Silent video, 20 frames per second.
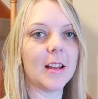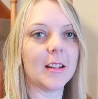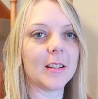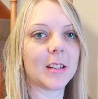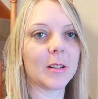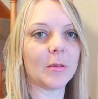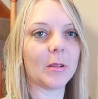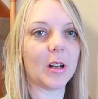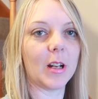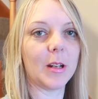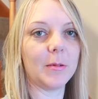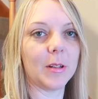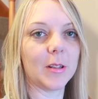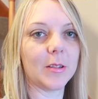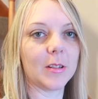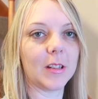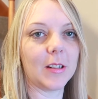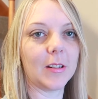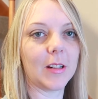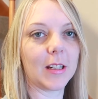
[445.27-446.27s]
So I hope you
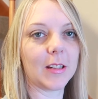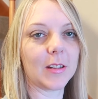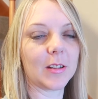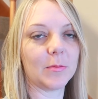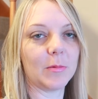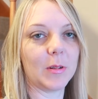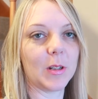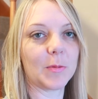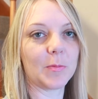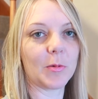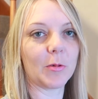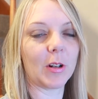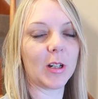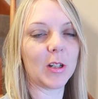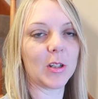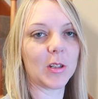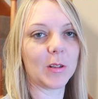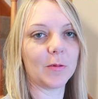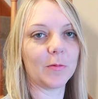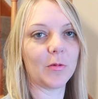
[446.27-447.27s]
do get some
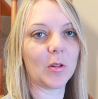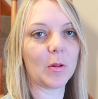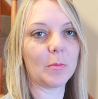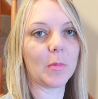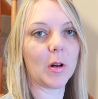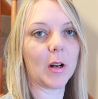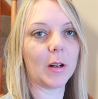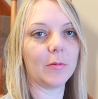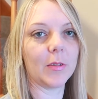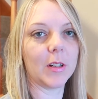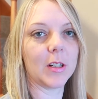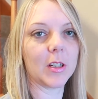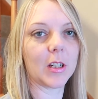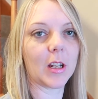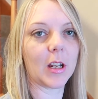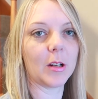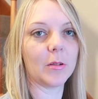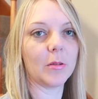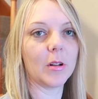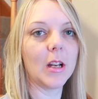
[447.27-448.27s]
inspiration from my
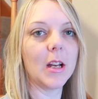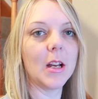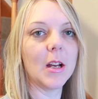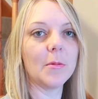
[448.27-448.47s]
video.